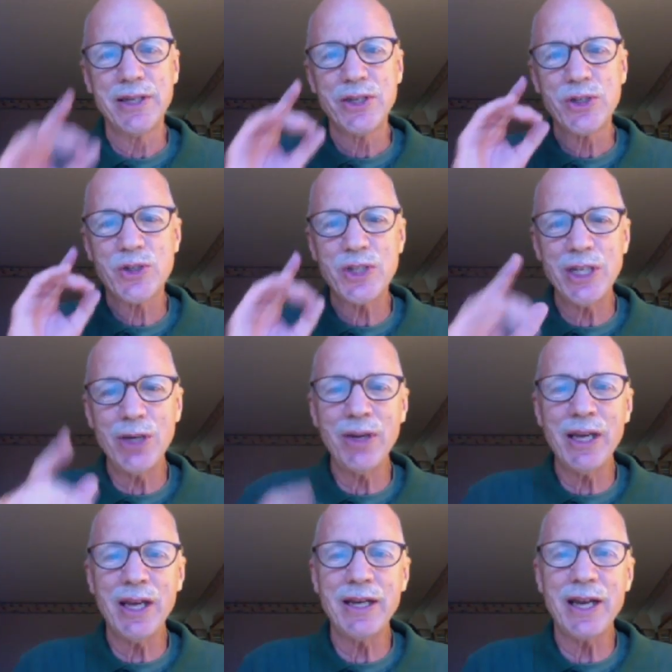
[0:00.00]
See you
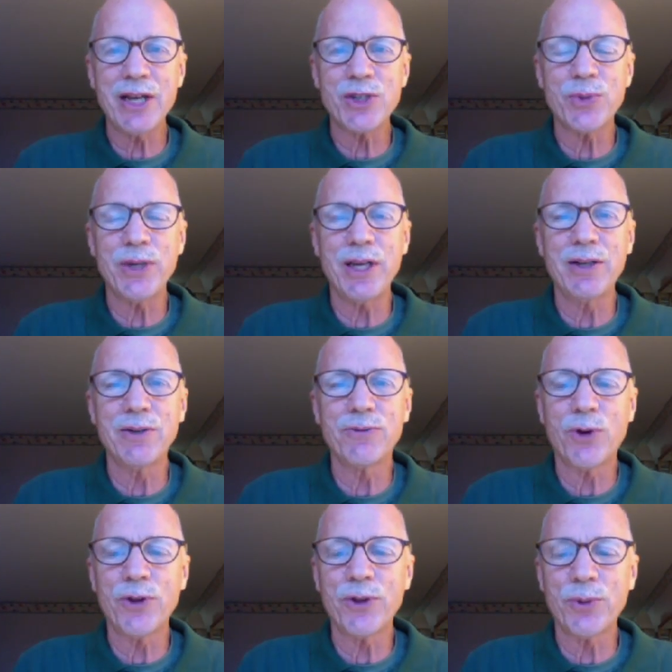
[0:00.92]
again next week
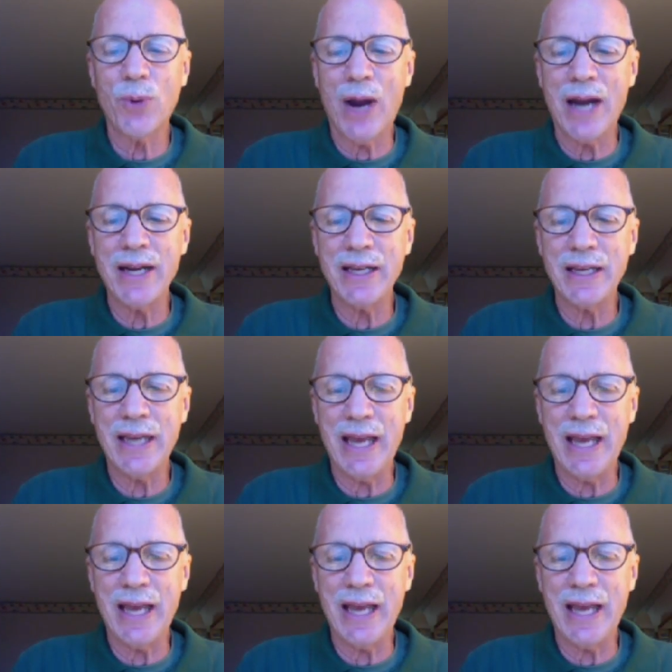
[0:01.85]
for the writing